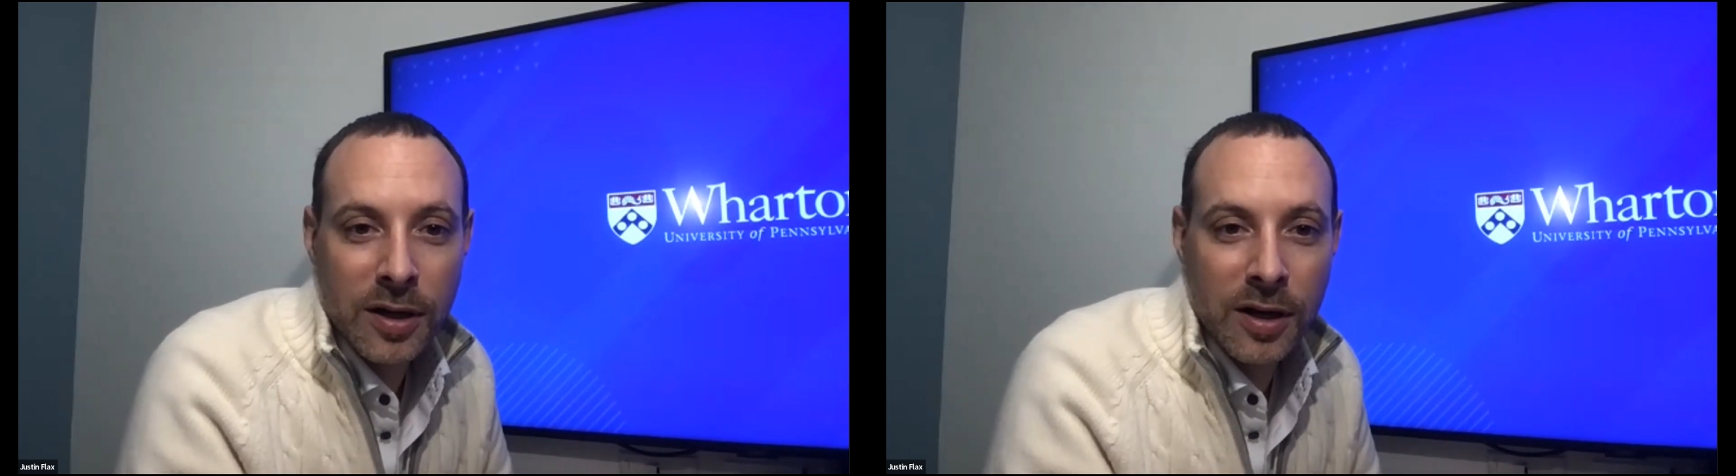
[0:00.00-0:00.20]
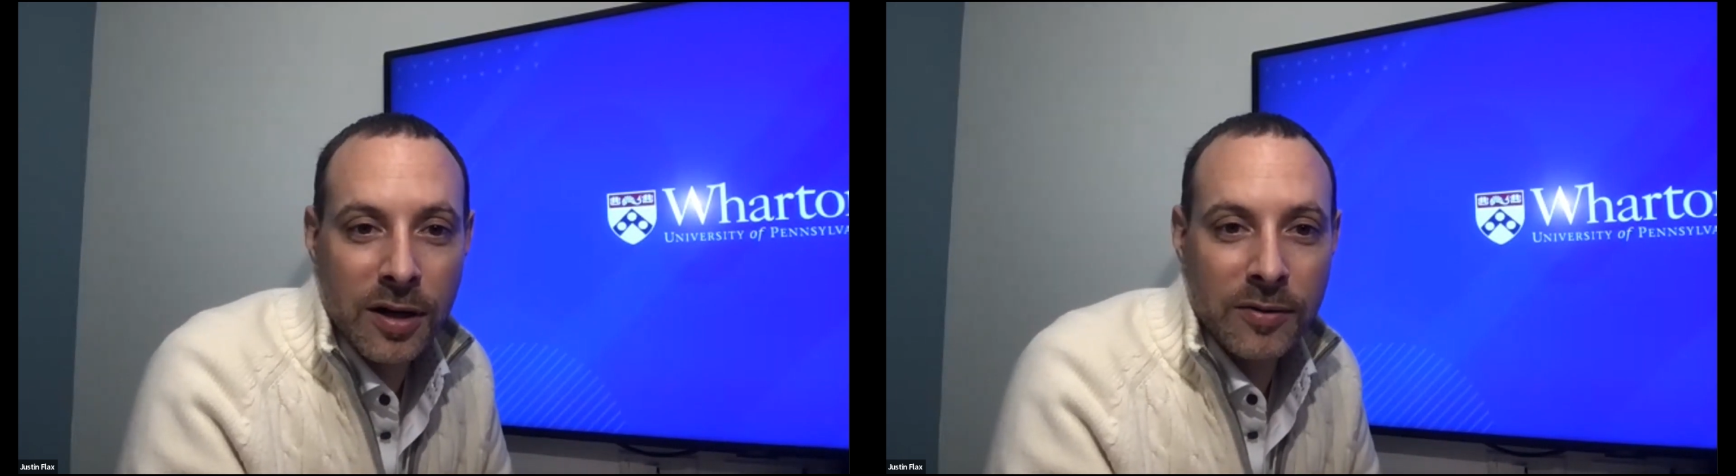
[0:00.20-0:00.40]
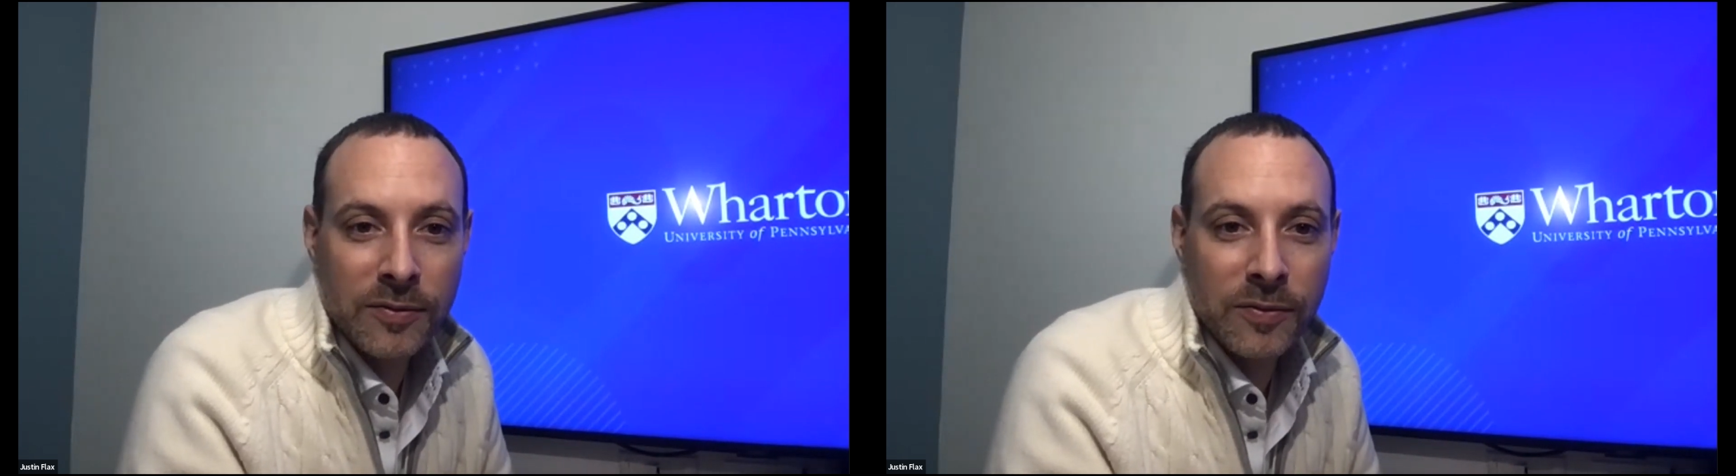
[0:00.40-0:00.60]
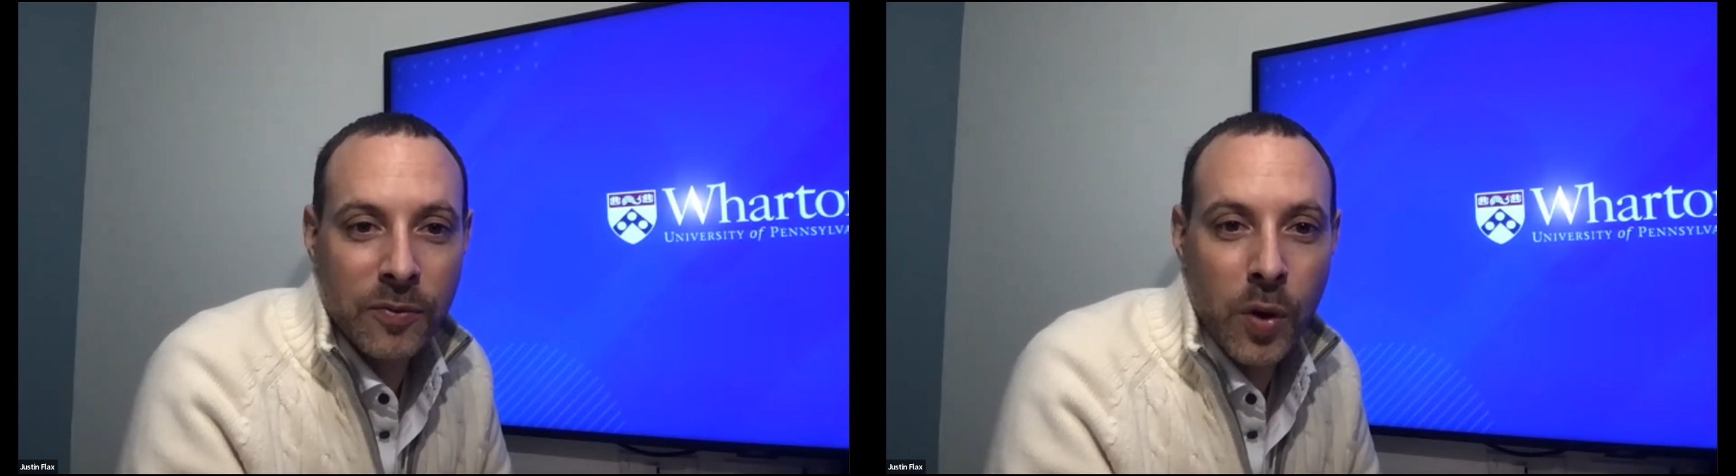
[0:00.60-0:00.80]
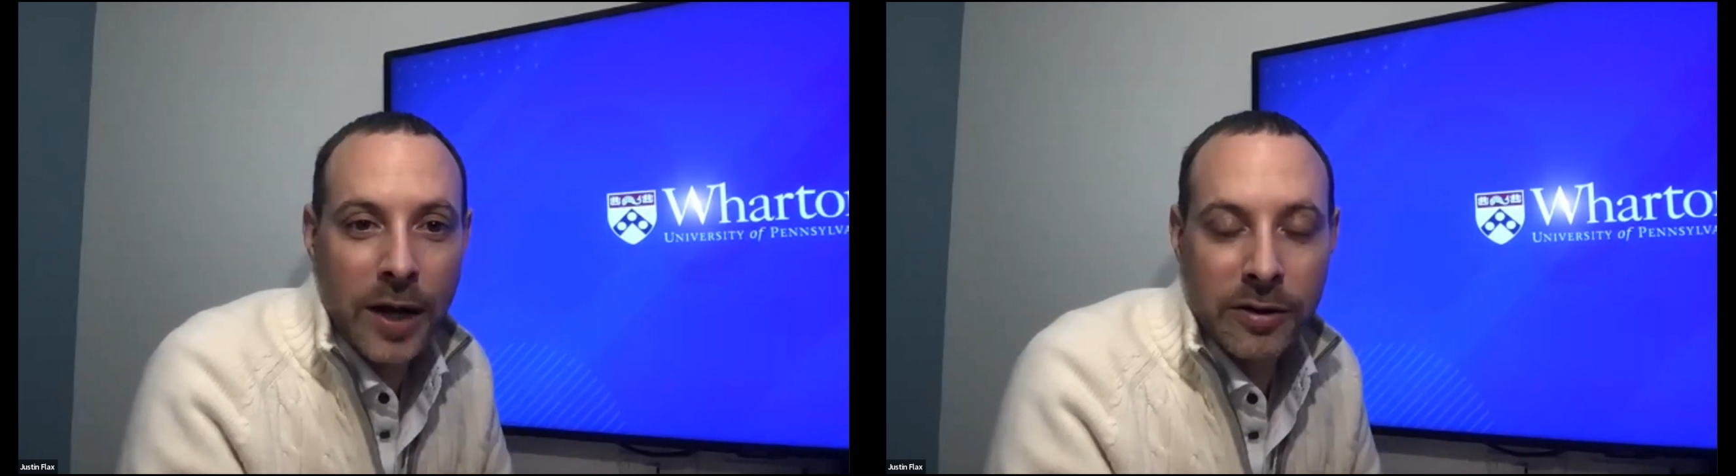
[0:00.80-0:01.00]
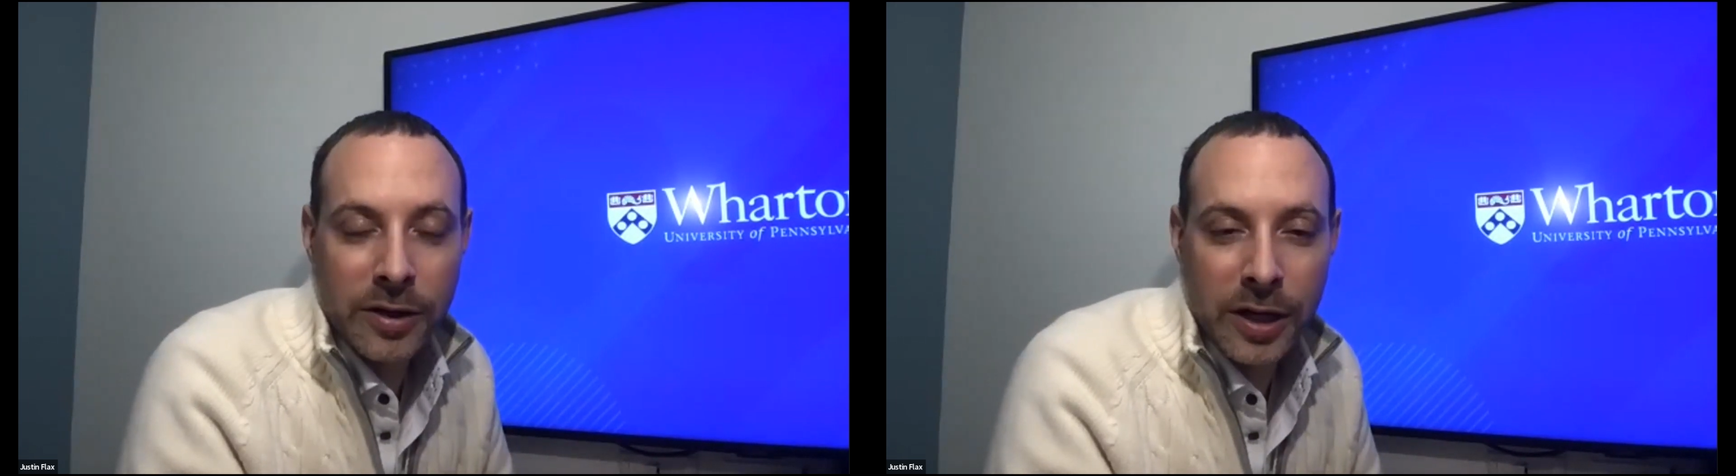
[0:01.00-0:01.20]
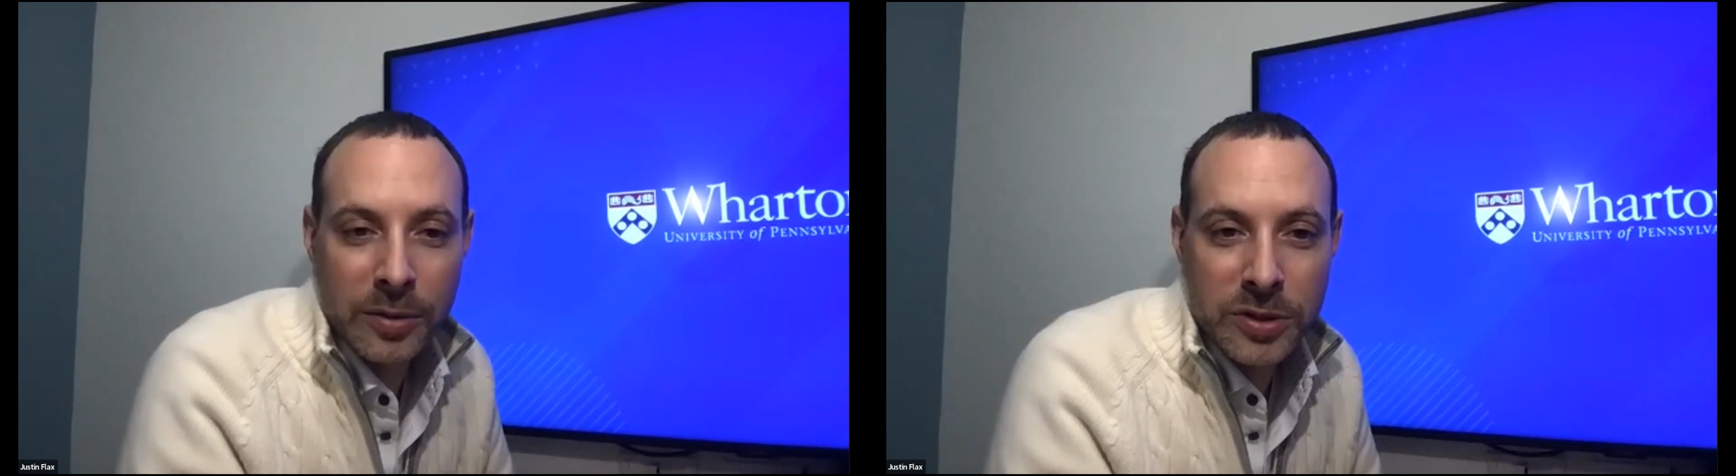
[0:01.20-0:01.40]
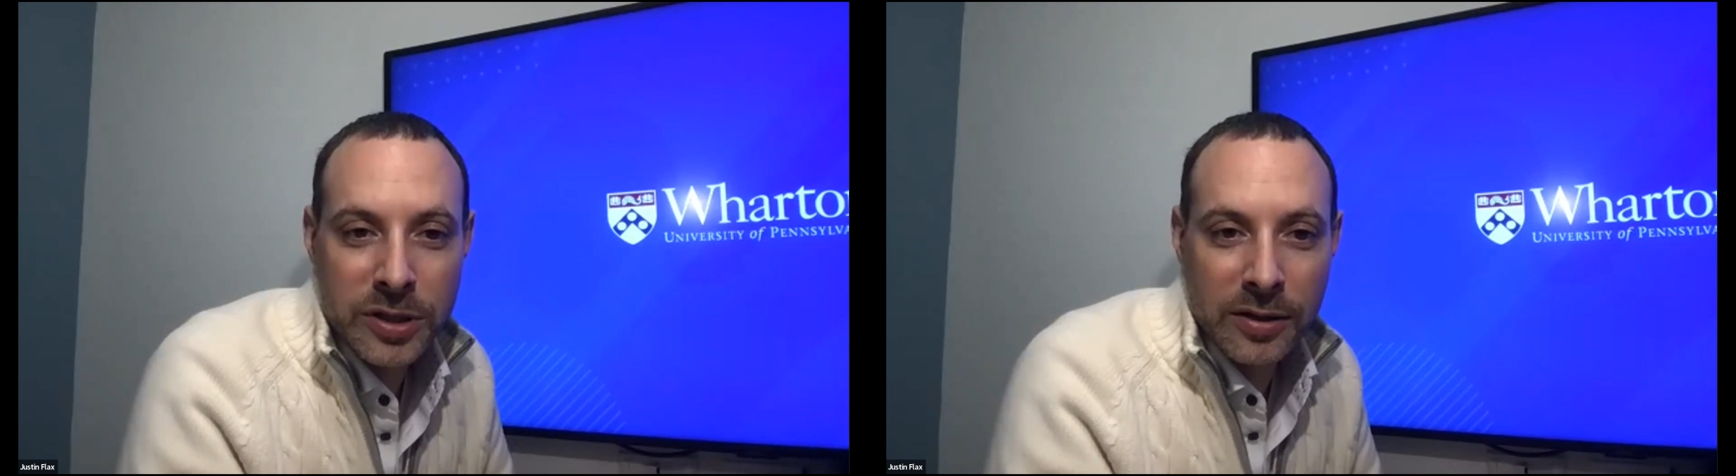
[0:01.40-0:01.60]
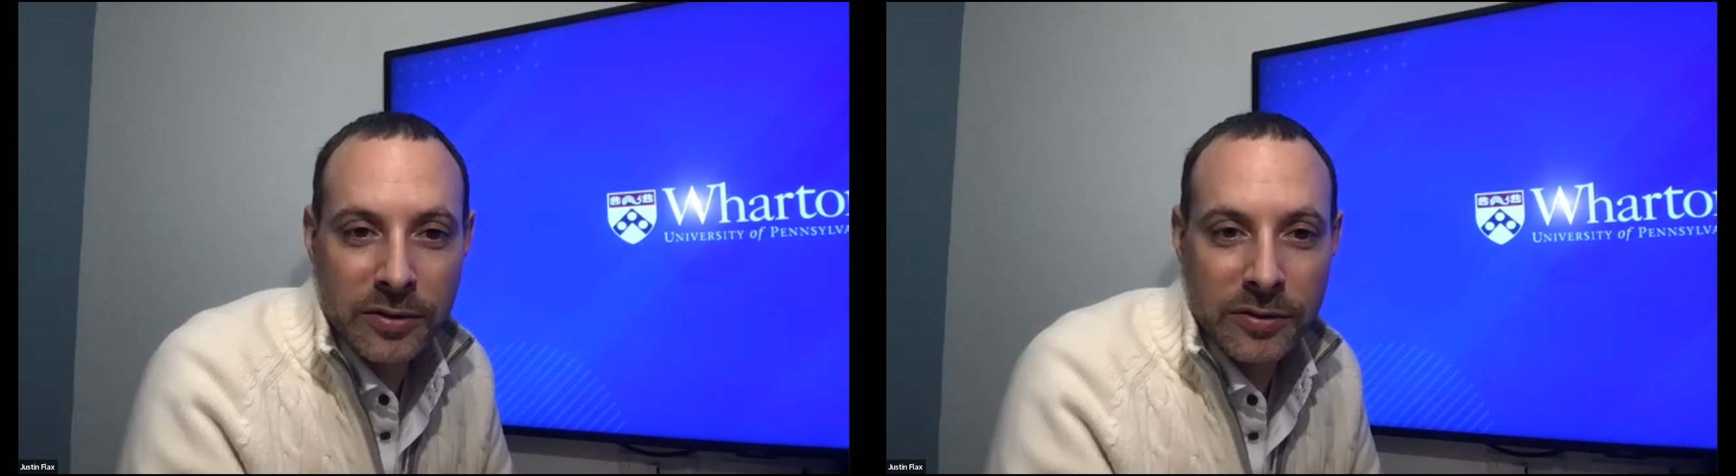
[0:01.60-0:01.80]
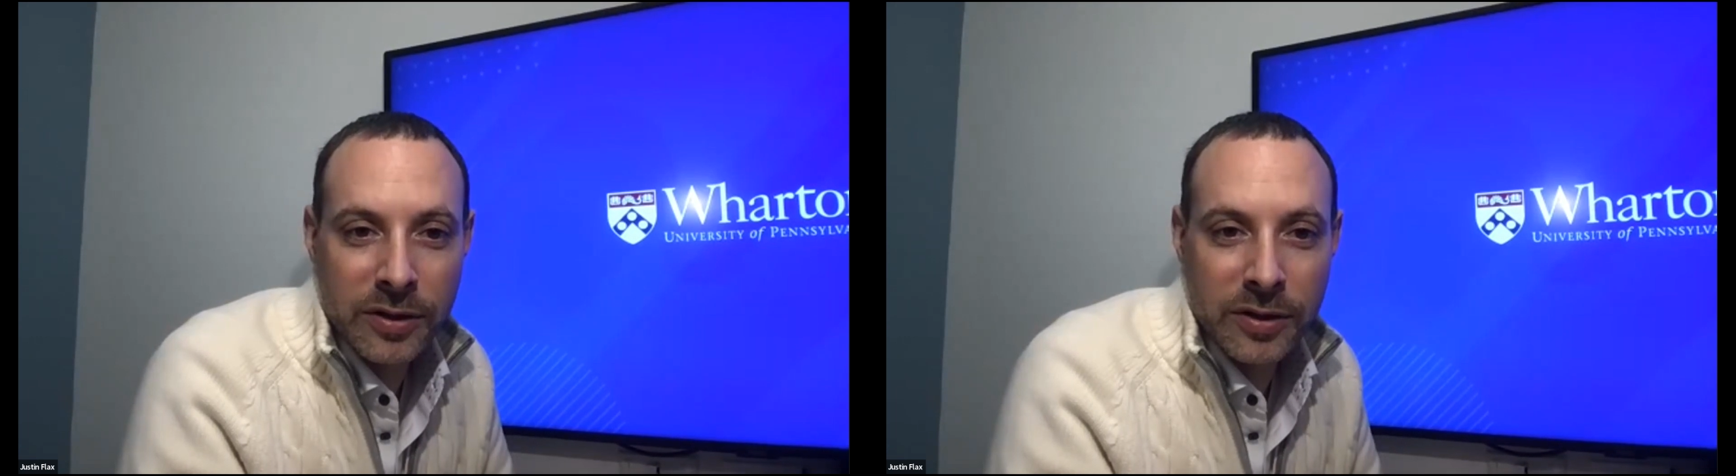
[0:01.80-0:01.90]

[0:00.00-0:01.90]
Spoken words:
of why your name changed.